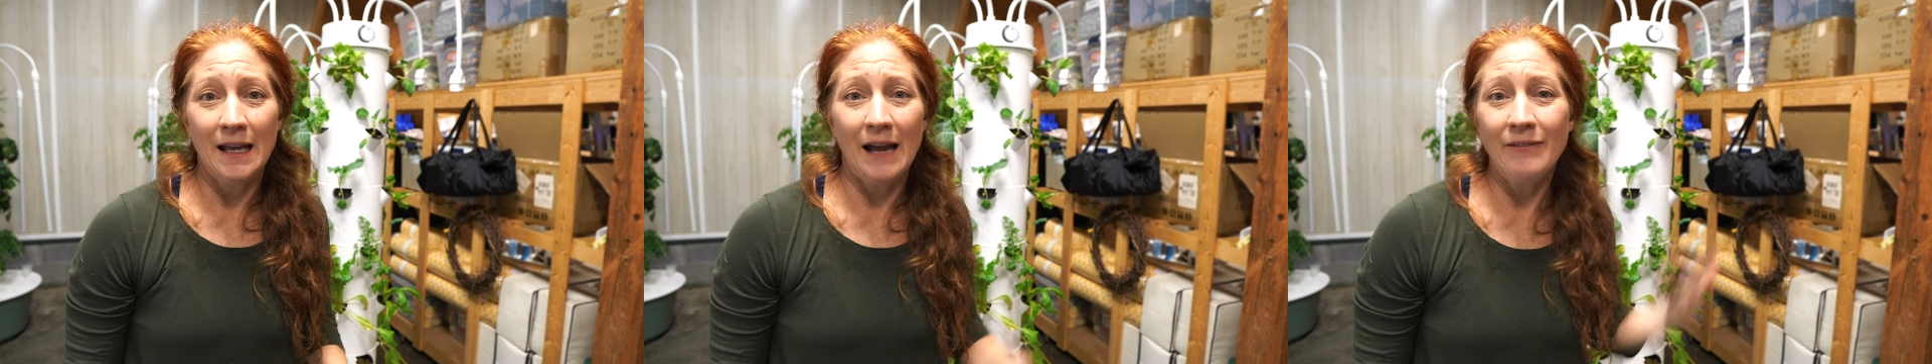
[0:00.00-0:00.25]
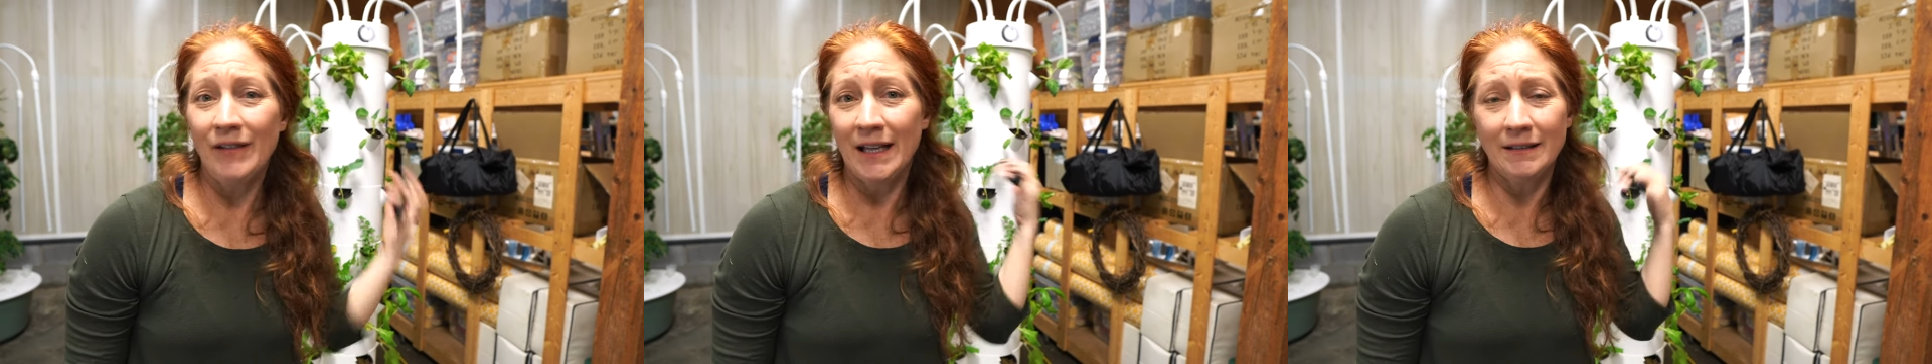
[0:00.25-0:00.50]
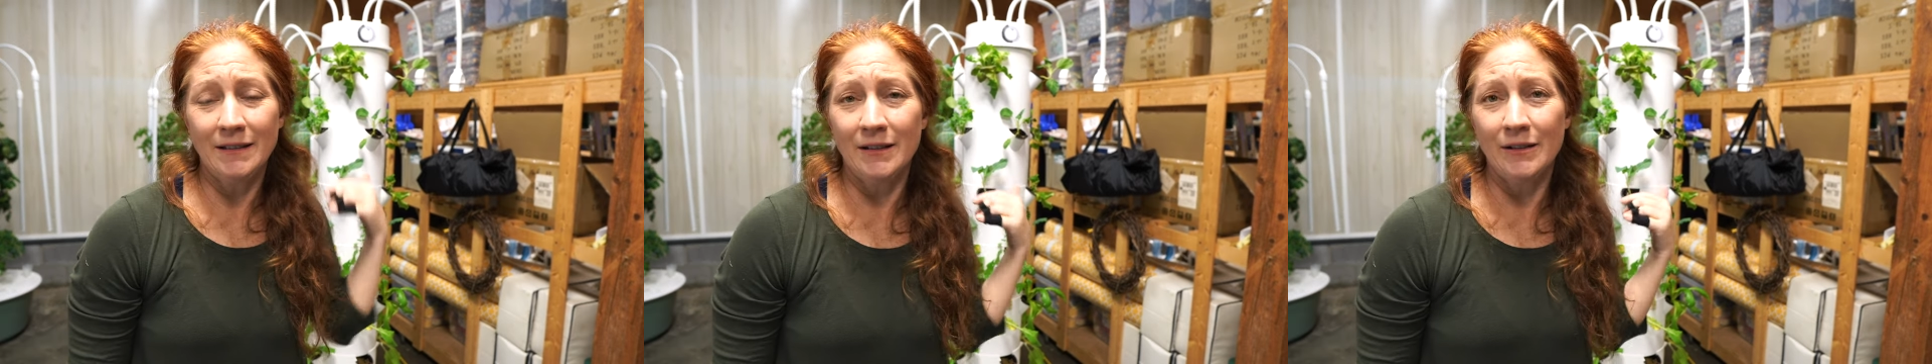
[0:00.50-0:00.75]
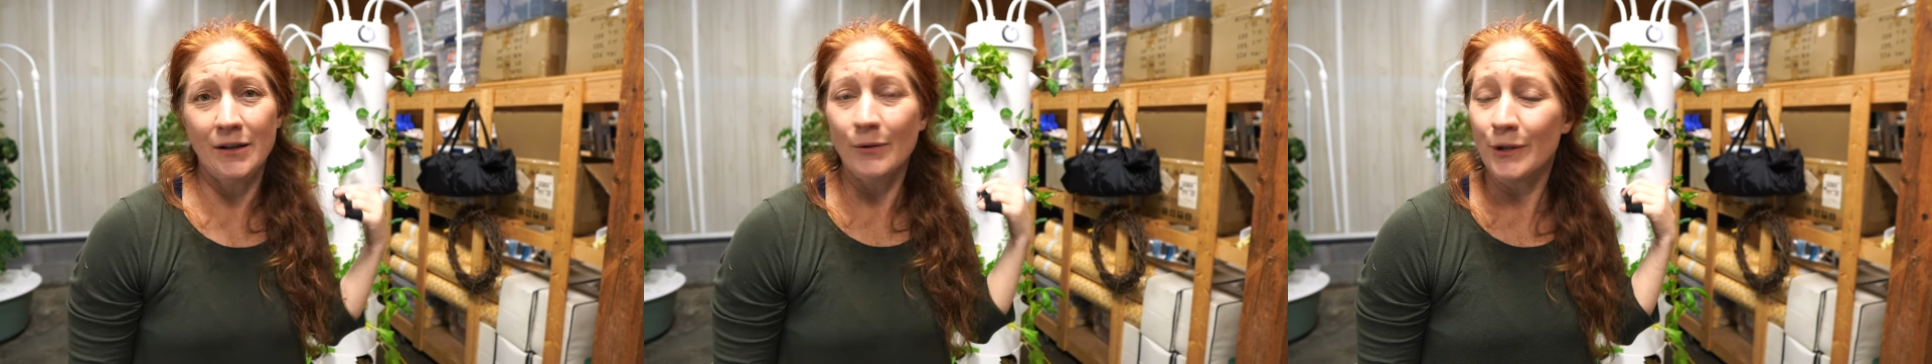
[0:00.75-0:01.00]
I've
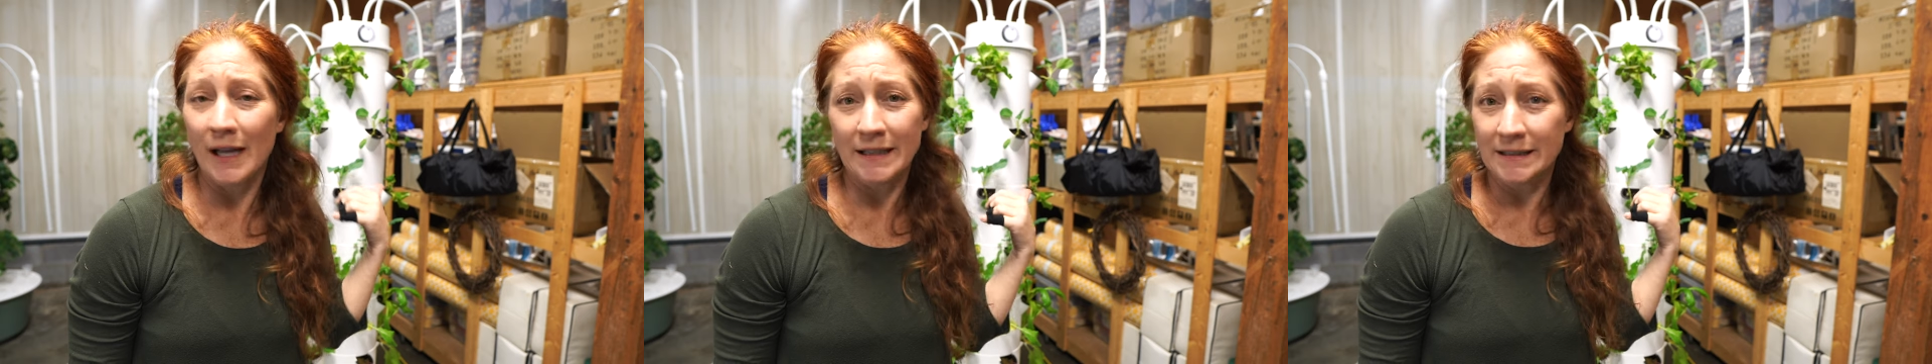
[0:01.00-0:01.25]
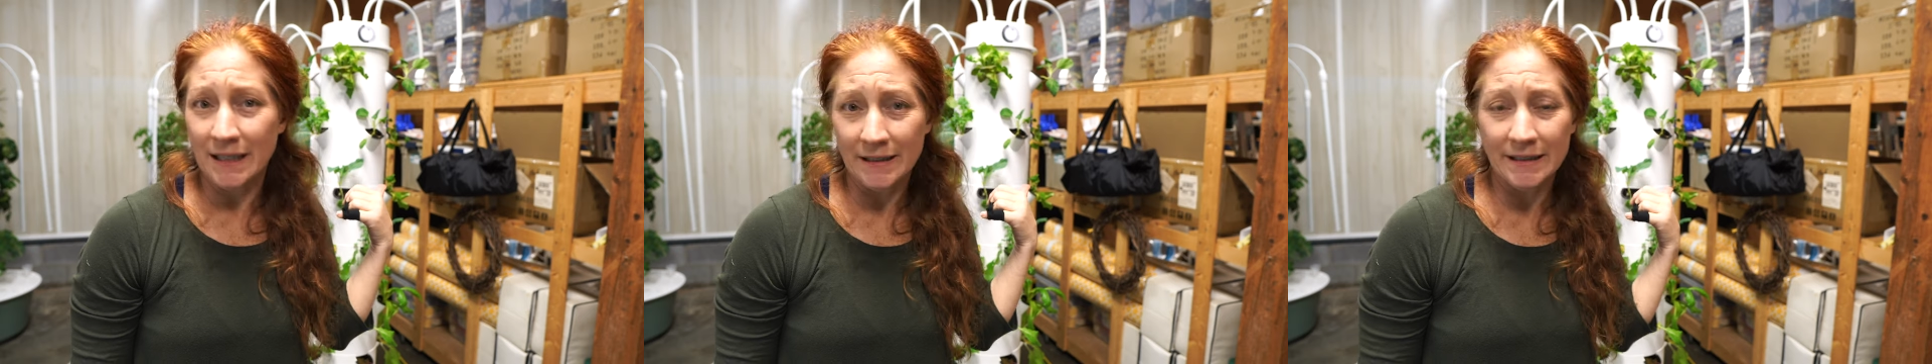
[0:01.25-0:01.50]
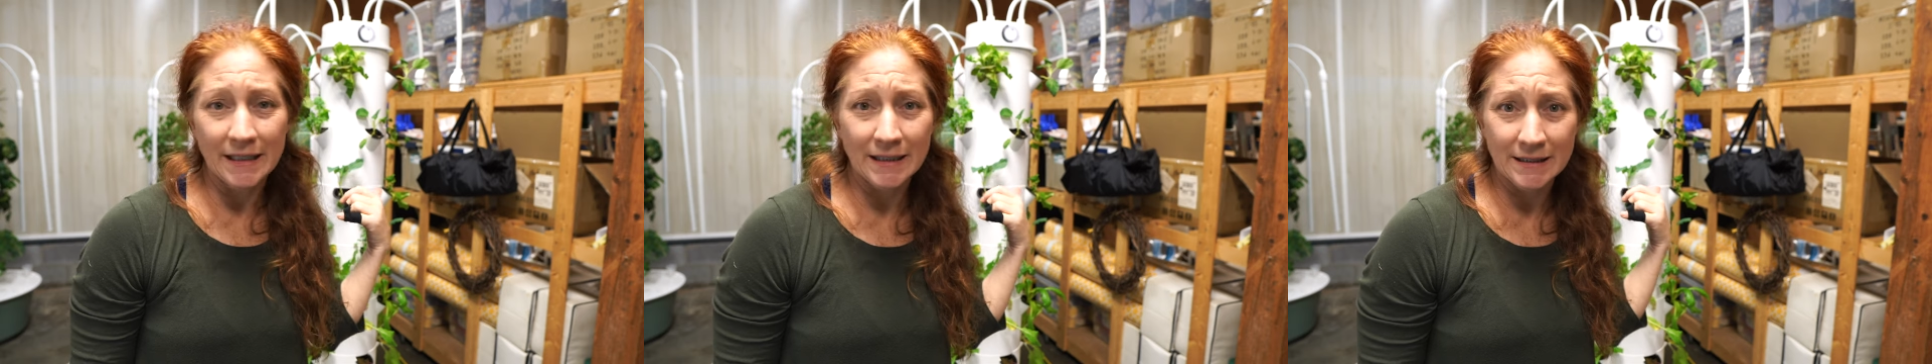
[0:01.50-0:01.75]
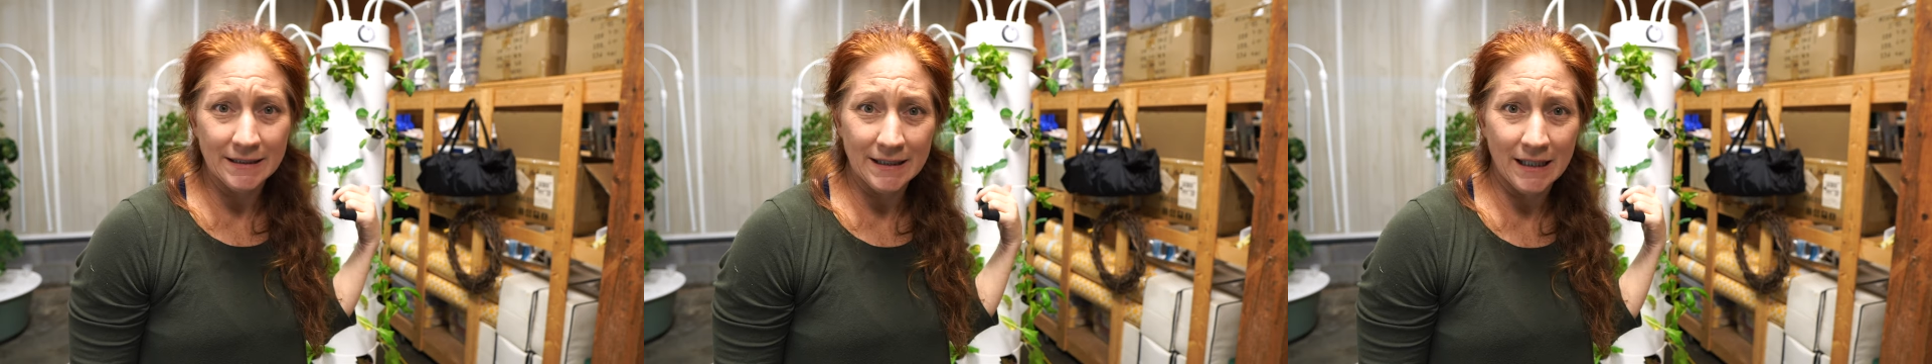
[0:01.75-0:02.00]
had no lights on
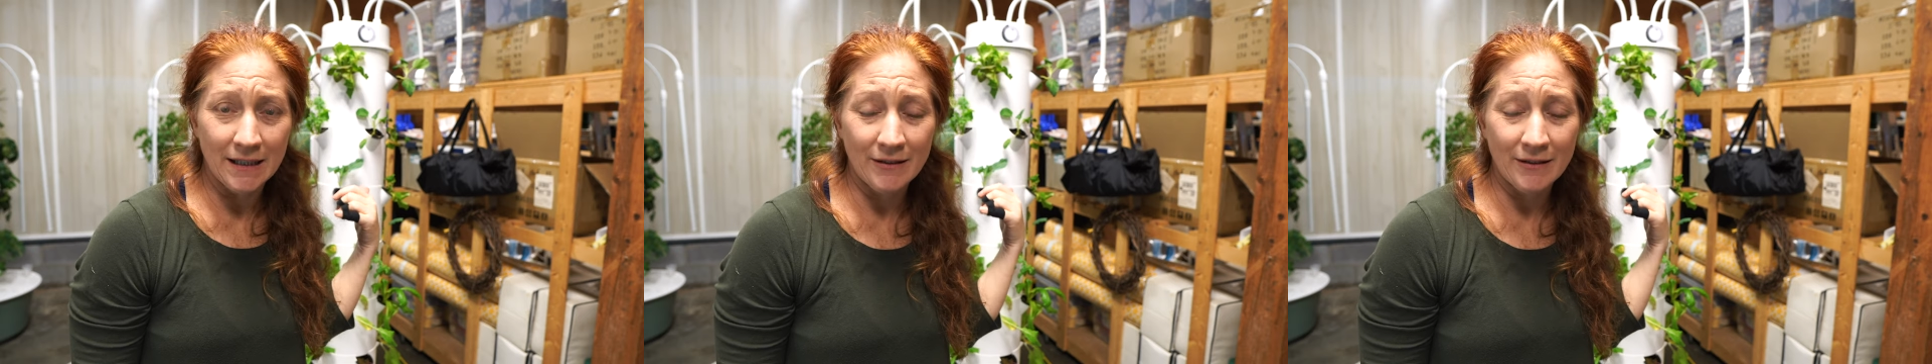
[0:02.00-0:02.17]
these